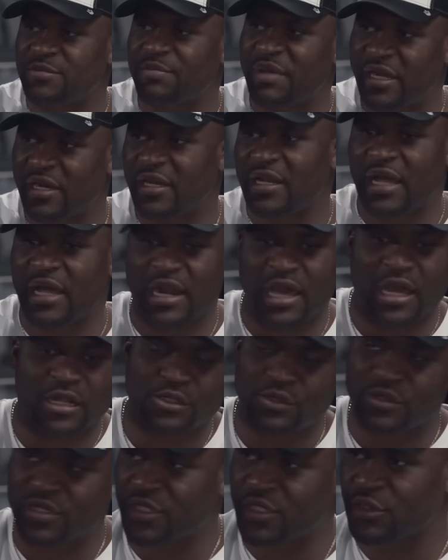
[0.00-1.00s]
is better than
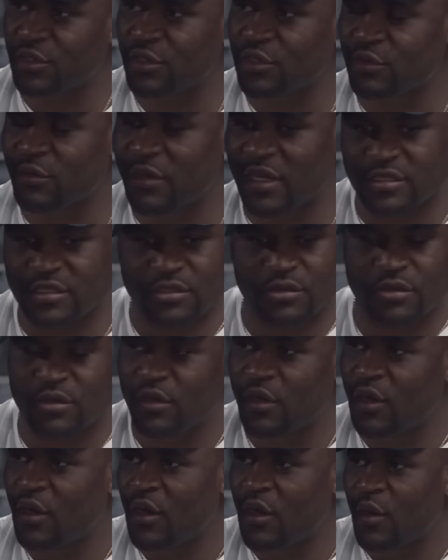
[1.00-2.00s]
Anthony Joshua,
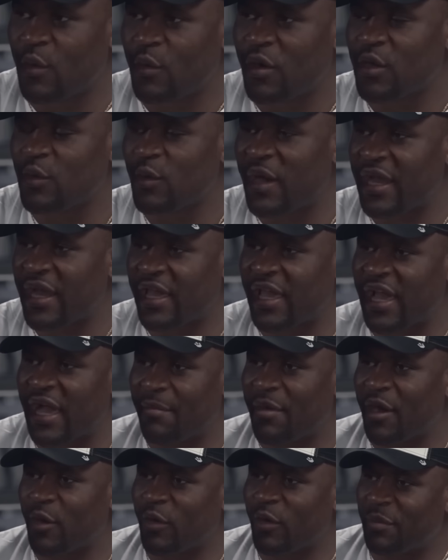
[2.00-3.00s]
so what do I care
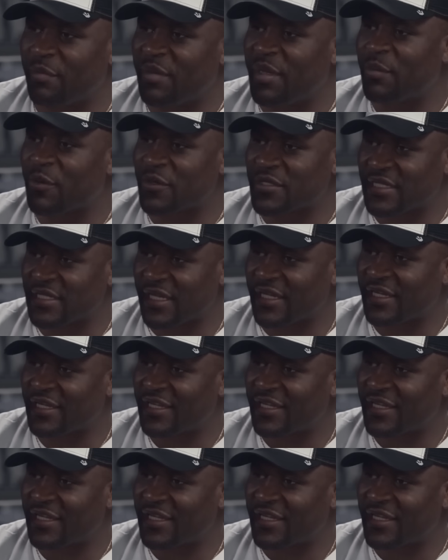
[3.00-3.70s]
about what people say?